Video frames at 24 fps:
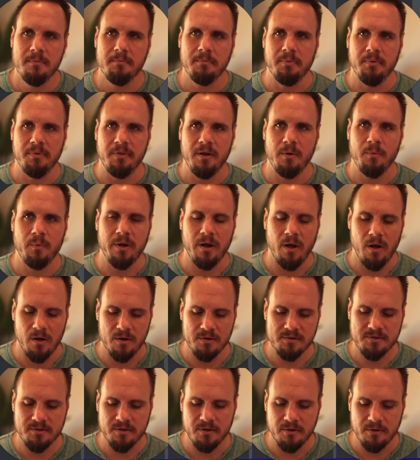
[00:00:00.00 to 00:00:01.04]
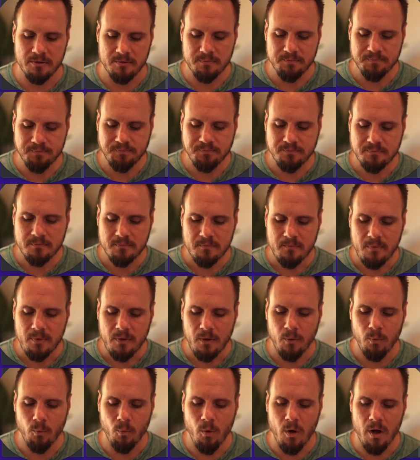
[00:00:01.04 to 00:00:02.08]
but then we also
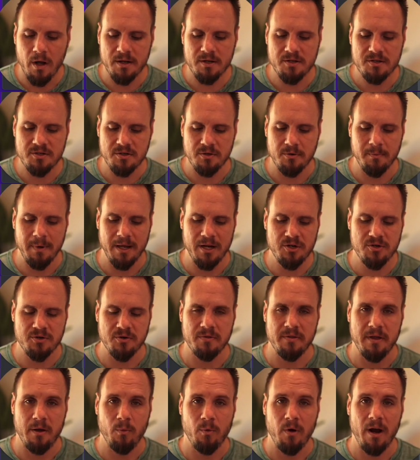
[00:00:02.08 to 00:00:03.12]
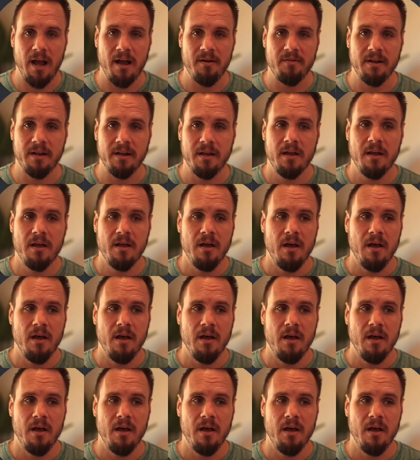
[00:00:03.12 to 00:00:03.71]
want to make sure that we're having